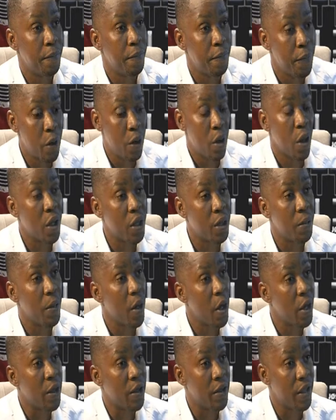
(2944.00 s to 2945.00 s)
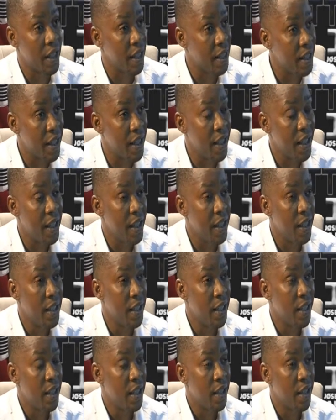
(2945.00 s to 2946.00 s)
lose blood drastically
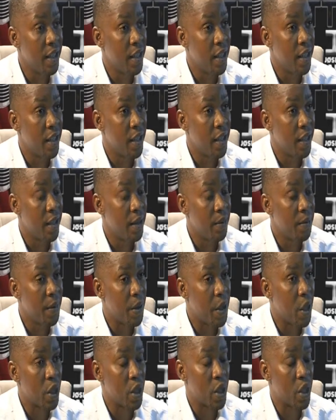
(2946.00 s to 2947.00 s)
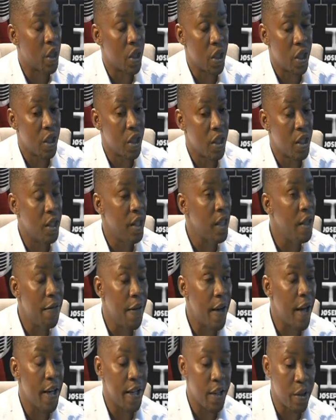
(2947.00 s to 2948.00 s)
because the
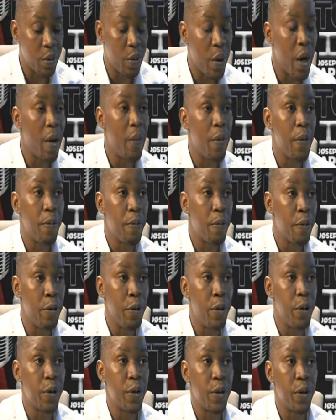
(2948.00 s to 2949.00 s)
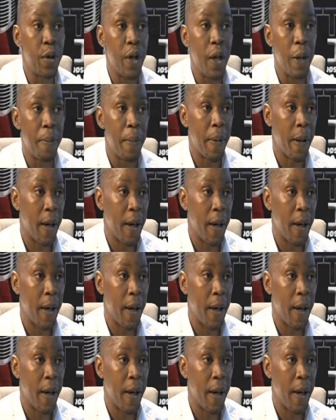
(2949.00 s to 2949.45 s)
liver is where we produce a